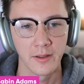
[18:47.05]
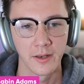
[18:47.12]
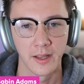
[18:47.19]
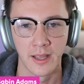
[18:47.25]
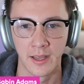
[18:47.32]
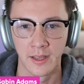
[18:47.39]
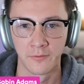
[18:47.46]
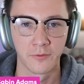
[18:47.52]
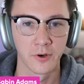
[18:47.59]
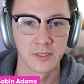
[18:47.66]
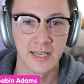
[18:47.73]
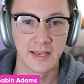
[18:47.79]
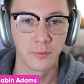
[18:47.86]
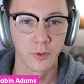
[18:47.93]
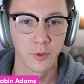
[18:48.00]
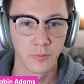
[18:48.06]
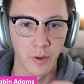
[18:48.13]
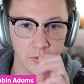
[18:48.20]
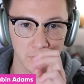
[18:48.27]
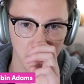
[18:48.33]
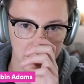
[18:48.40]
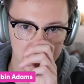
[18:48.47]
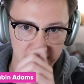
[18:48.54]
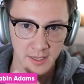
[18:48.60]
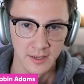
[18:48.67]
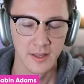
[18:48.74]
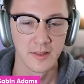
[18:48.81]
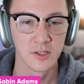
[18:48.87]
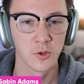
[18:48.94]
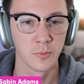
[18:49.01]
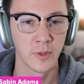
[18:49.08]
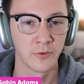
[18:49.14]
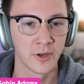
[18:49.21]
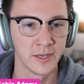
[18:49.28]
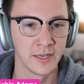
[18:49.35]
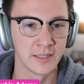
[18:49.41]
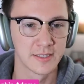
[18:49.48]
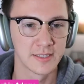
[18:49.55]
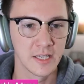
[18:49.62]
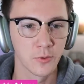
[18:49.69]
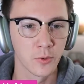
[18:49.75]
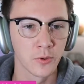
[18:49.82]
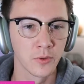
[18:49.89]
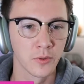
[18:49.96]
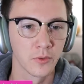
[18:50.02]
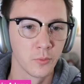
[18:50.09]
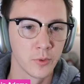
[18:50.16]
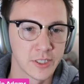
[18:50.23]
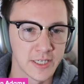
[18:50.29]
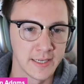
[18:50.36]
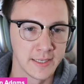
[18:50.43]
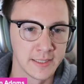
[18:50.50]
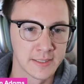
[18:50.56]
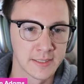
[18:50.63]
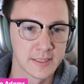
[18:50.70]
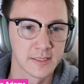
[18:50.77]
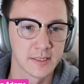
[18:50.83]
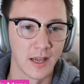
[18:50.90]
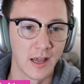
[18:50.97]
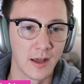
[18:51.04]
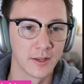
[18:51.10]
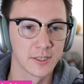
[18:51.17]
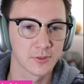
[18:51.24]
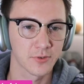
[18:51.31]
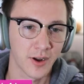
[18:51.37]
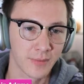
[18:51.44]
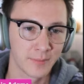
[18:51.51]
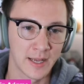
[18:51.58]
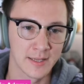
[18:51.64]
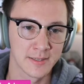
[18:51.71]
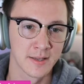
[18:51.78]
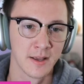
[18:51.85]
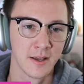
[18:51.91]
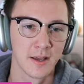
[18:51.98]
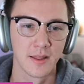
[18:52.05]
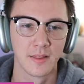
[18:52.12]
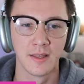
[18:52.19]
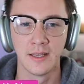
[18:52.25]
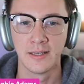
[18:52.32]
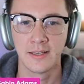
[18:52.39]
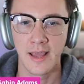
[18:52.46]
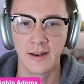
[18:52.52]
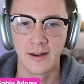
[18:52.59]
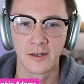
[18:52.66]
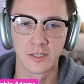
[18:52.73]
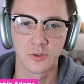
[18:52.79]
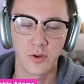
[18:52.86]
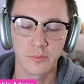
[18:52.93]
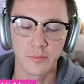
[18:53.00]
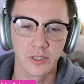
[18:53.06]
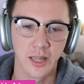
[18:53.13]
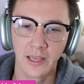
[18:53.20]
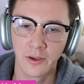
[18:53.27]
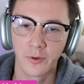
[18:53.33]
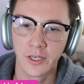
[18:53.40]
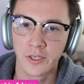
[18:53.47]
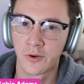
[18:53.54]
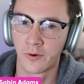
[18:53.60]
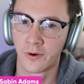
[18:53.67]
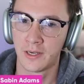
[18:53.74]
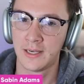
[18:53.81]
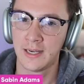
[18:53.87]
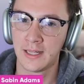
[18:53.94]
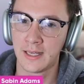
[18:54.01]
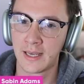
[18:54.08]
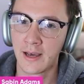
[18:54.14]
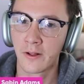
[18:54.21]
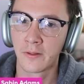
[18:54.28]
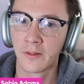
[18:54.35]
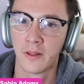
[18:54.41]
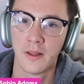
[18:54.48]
And for example, with Postgres, this will be written in SQL, which is described as the data description language, or DDL.